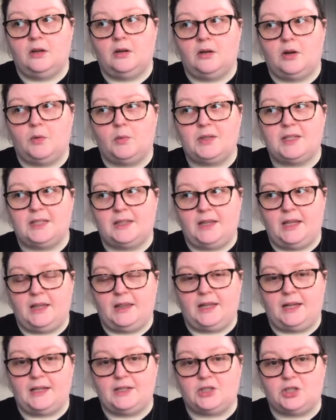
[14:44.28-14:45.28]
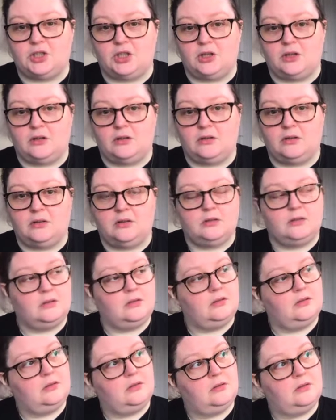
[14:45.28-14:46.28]
Or was it late last year?
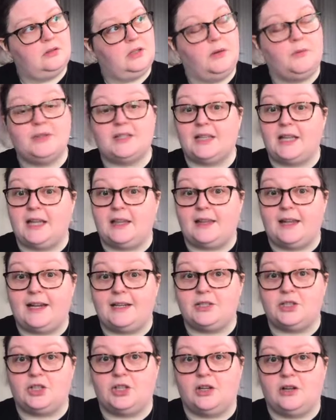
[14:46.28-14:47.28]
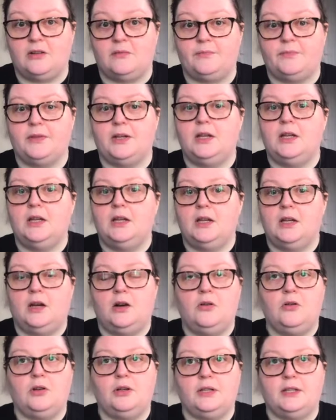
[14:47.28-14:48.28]
It was late last year.
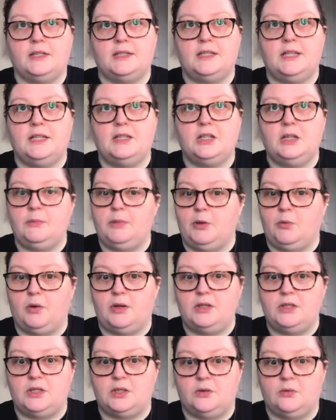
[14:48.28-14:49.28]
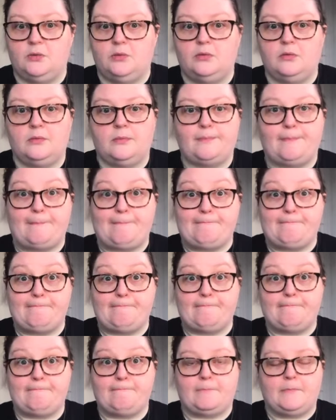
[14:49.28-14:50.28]
Oh goodness, he's gonna be one soon.
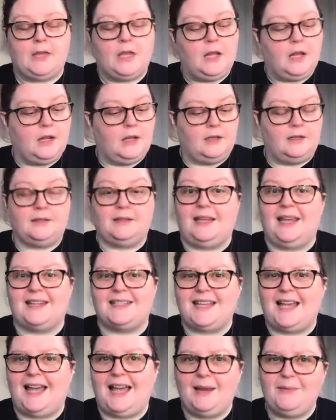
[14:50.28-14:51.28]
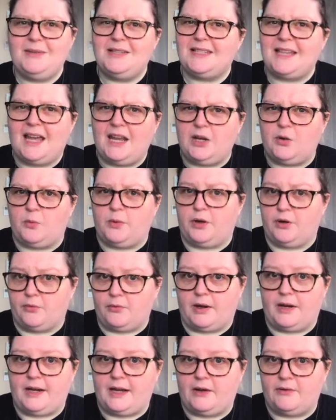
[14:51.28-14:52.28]
Yeah, time is kind of weird
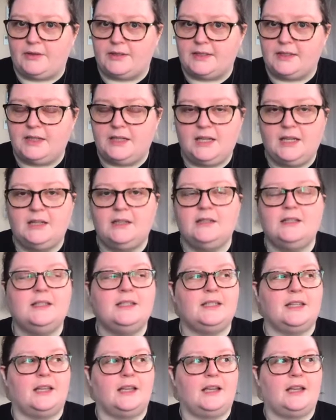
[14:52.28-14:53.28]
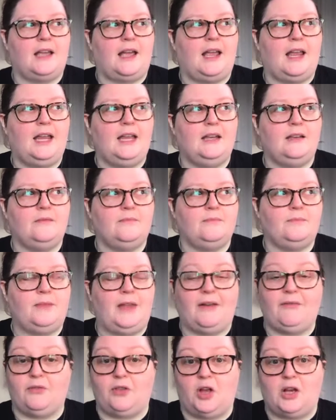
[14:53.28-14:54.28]
right now, isn't it, kittens? Like, I
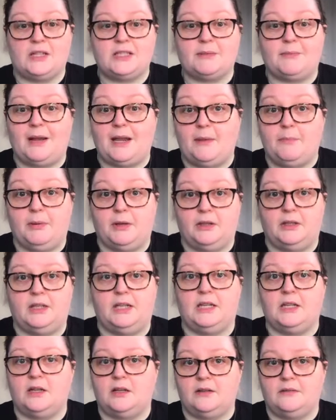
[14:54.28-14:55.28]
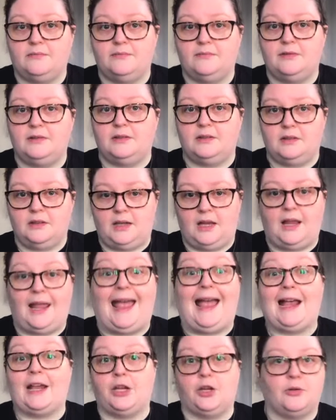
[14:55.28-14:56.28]
have lost my ability to
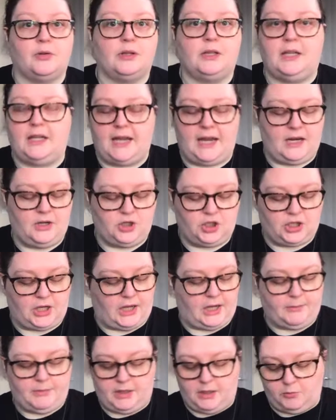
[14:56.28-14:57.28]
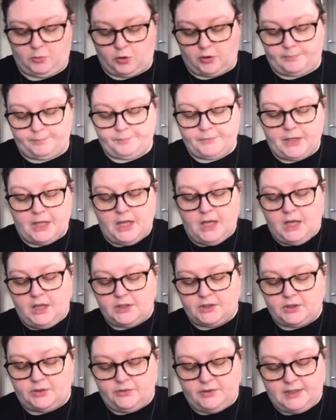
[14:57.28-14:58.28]
accurately gauge time anymore.
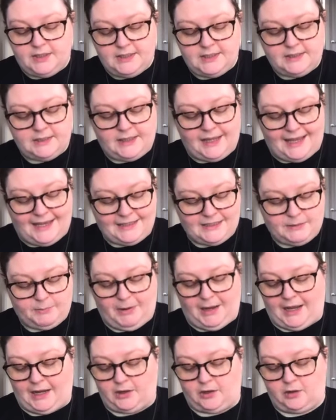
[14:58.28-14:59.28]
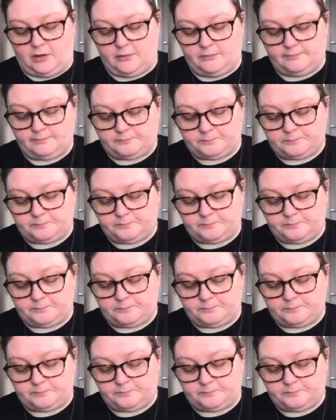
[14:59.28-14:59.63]
So this last pattern